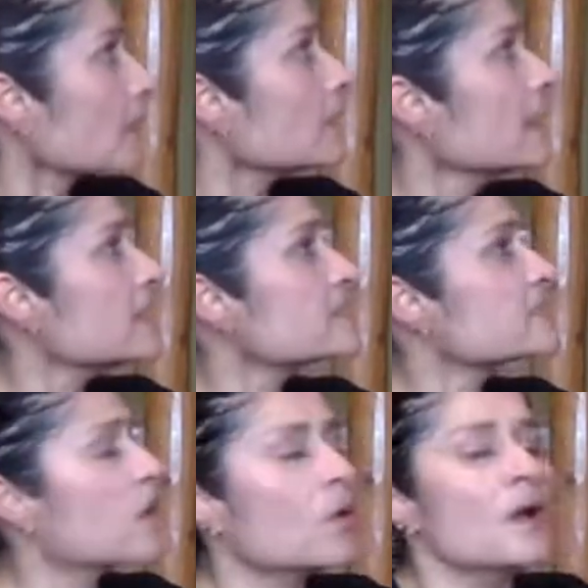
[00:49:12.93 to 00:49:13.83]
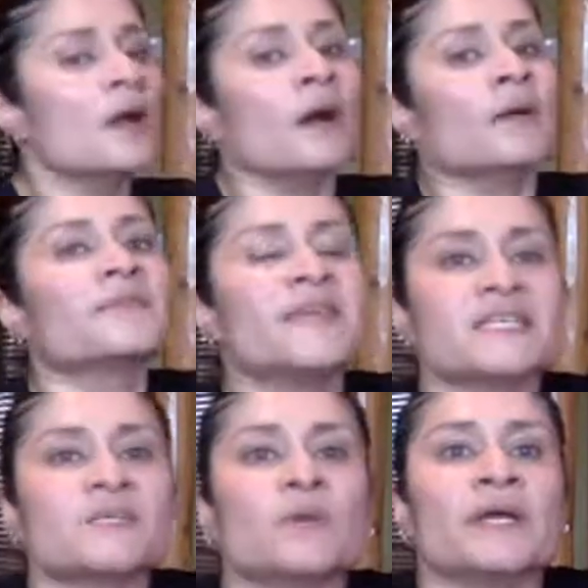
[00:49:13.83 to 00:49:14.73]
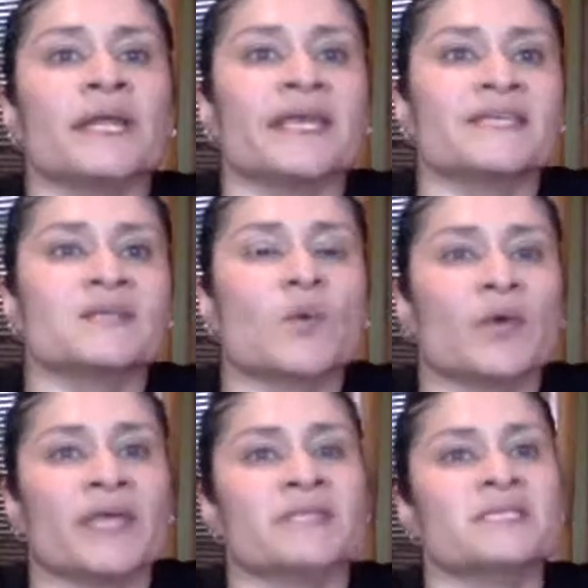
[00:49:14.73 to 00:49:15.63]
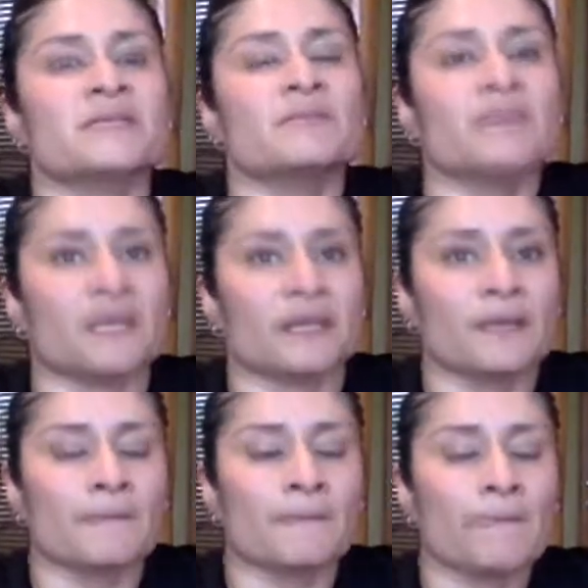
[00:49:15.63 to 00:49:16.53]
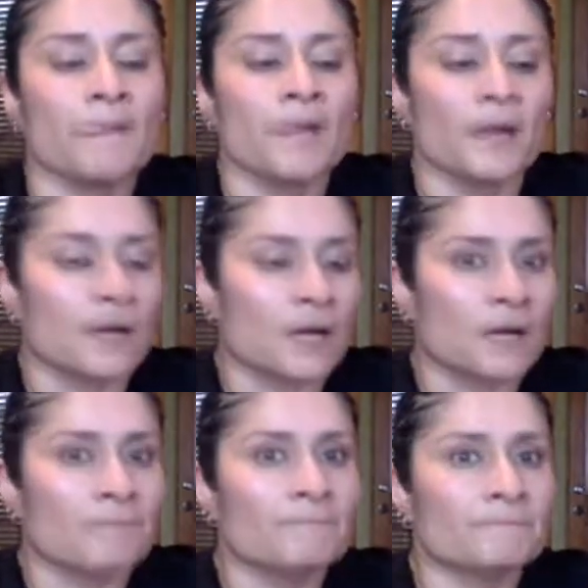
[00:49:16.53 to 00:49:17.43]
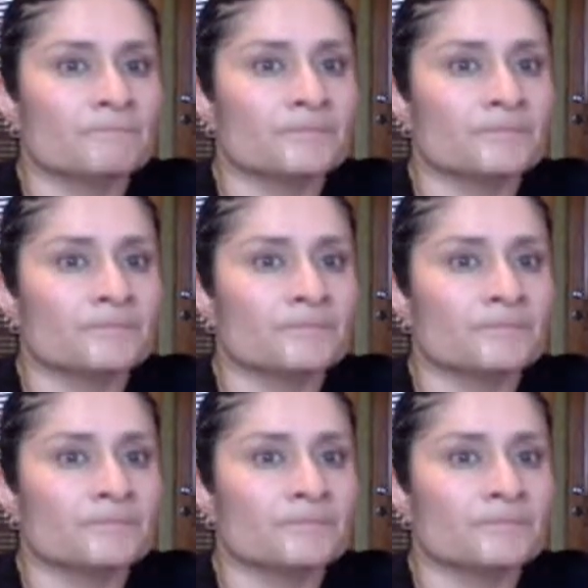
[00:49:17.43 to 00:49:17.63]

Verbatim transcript: okay, so this one is going to be um,